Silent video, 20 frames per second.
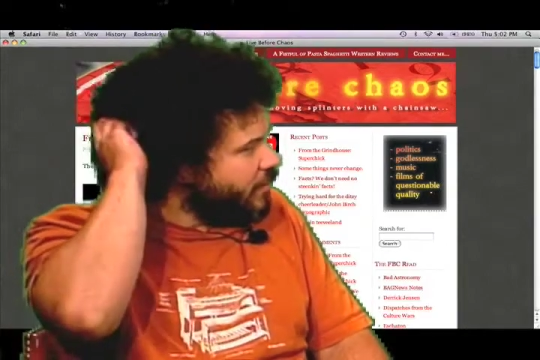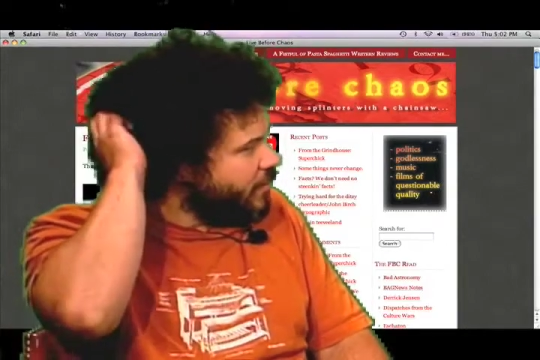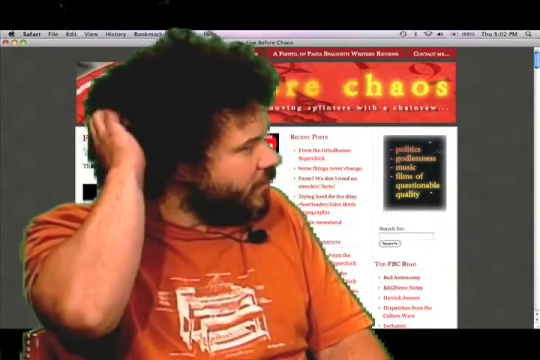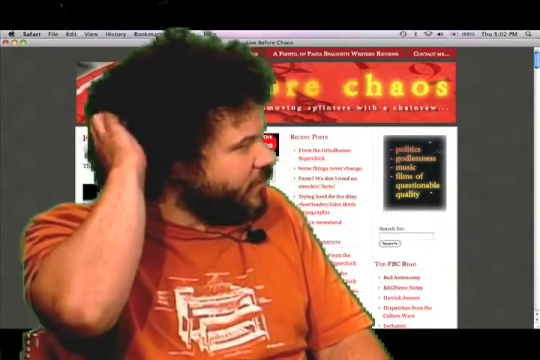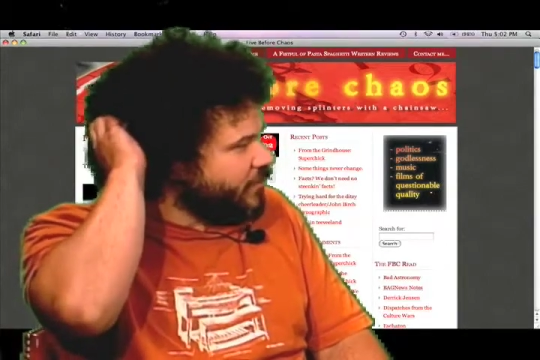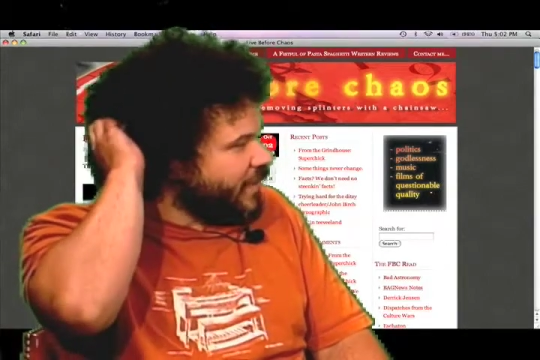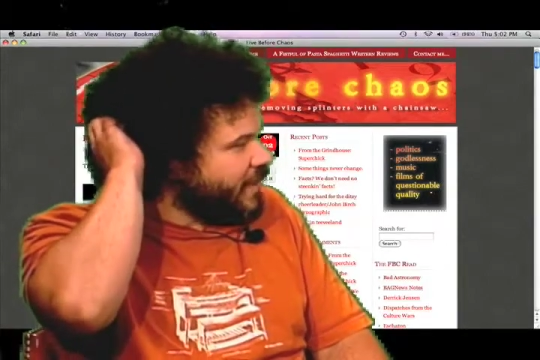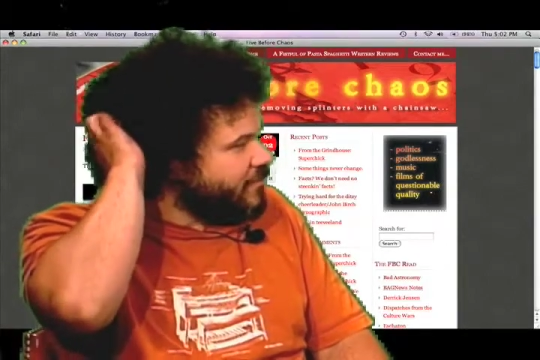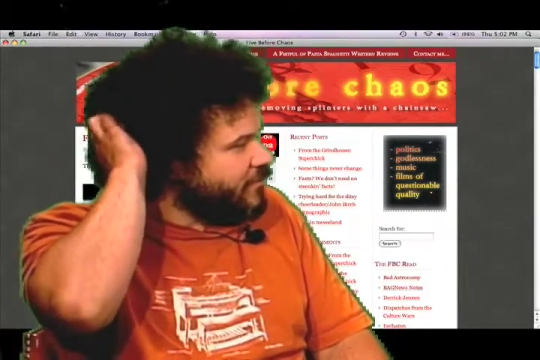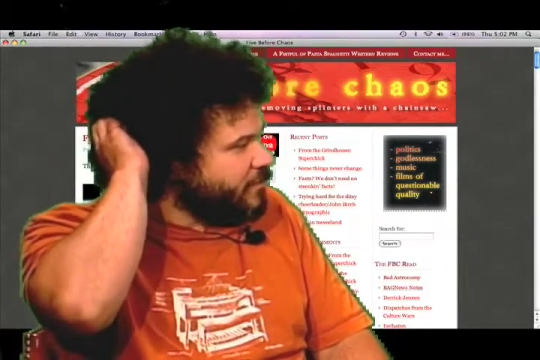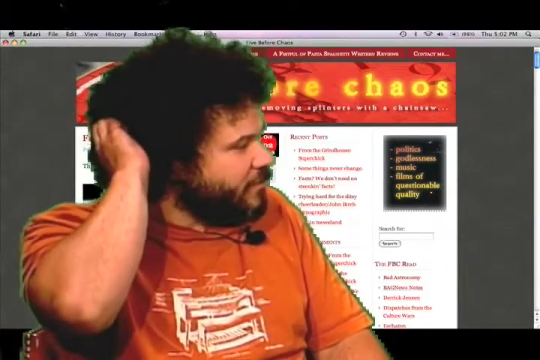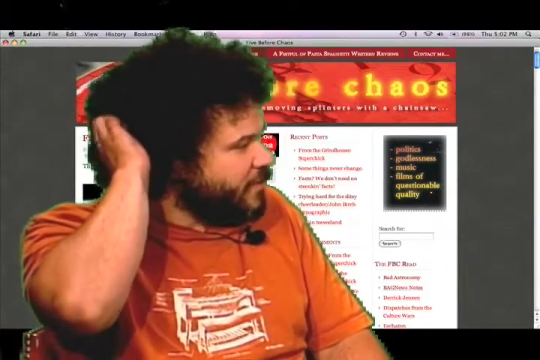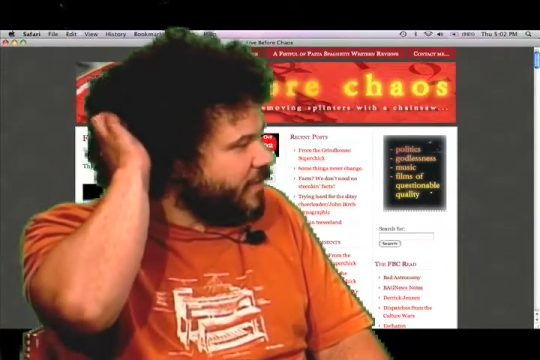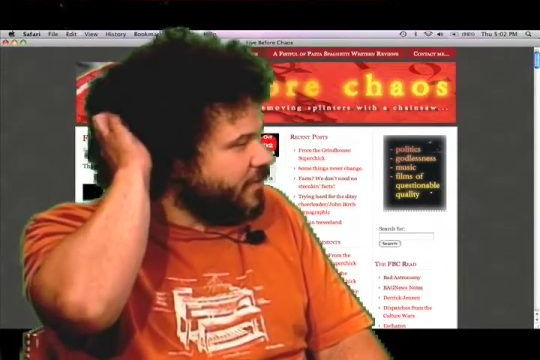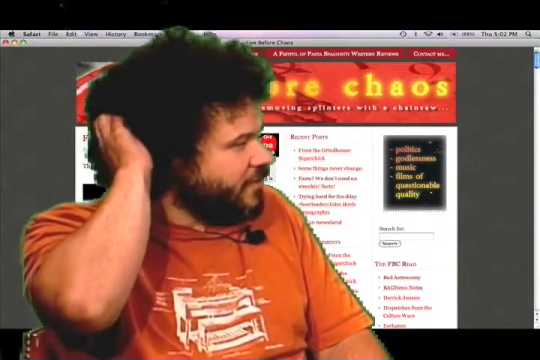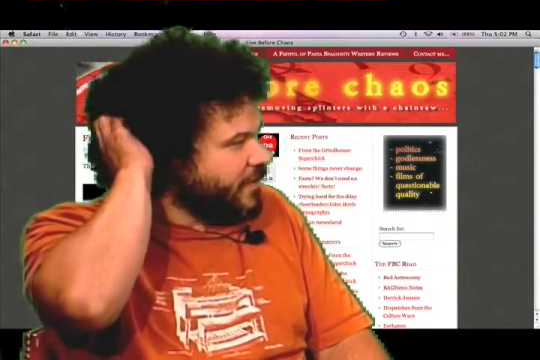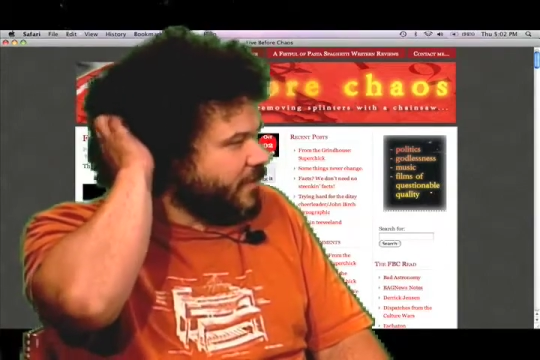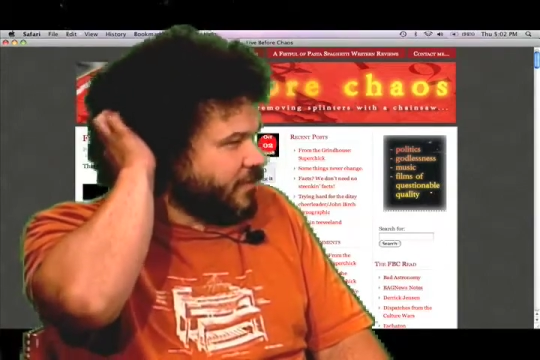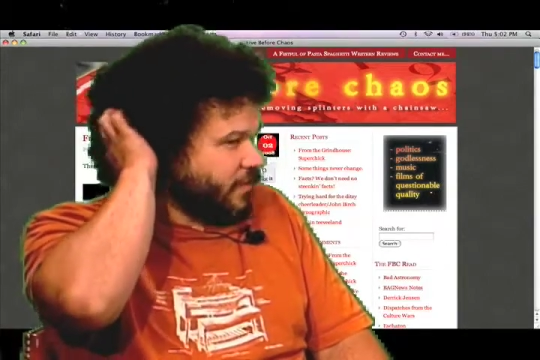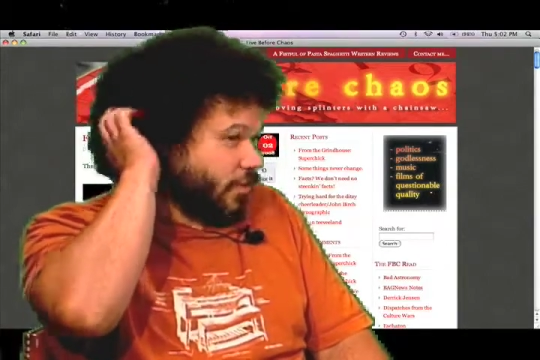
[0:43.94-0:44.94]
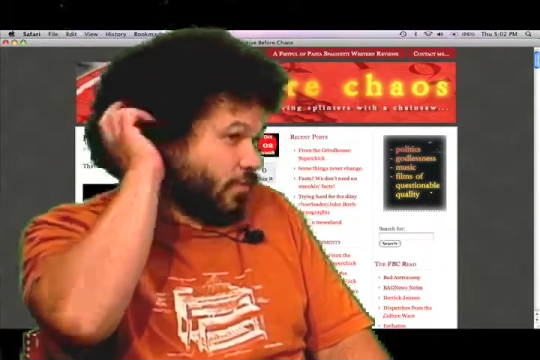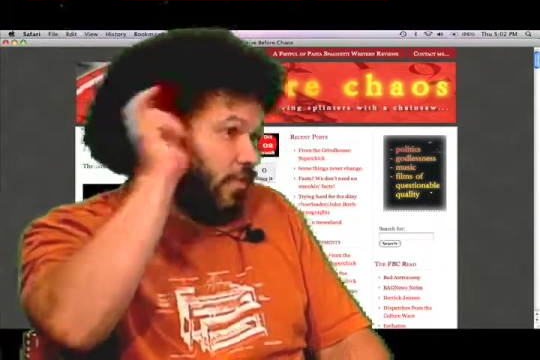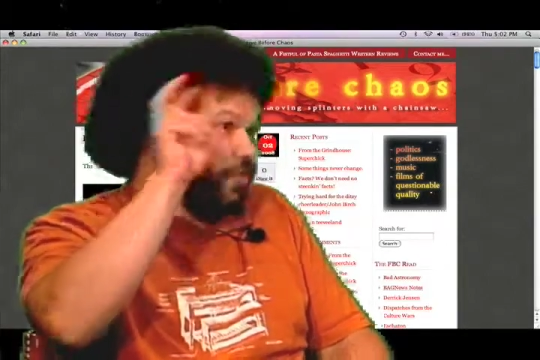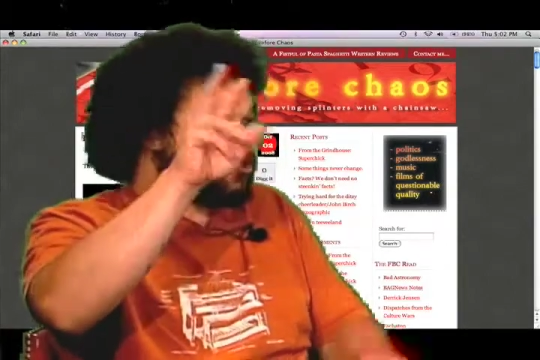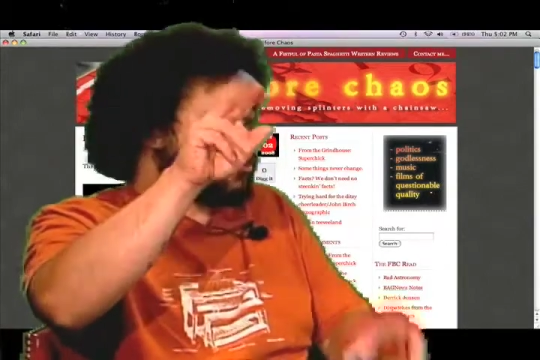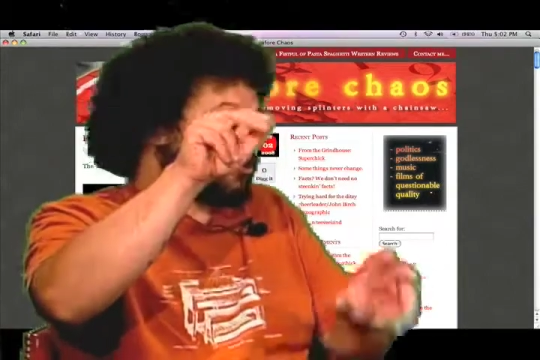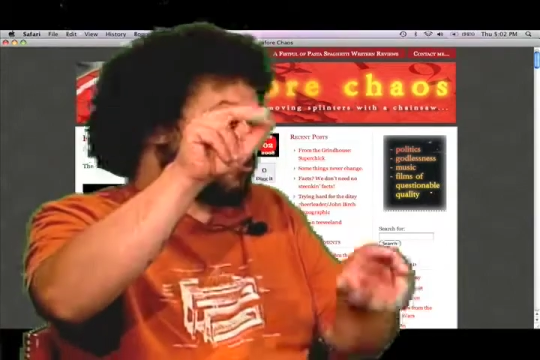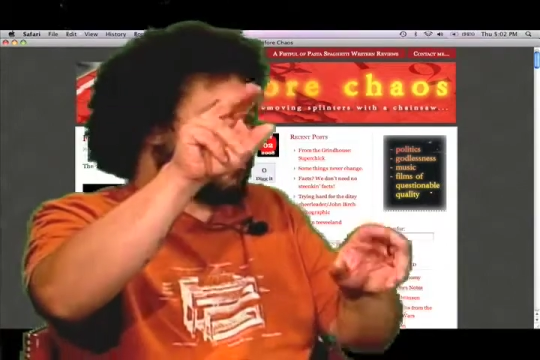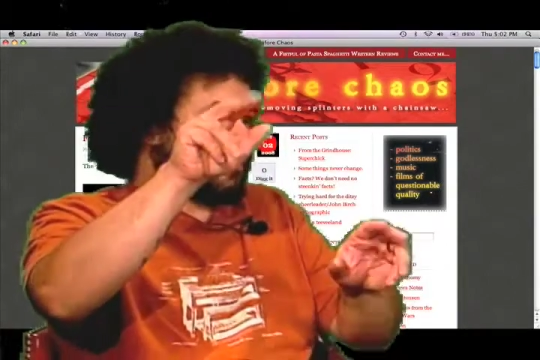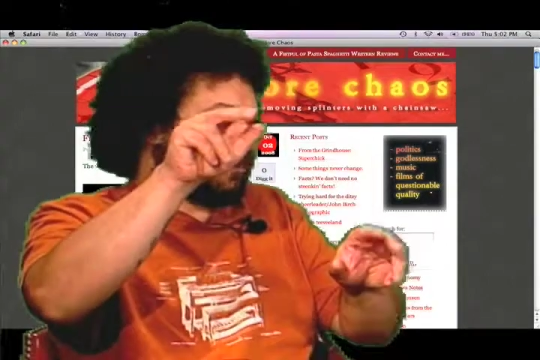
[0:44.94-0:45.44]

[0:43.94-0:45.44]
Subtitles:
aside from the original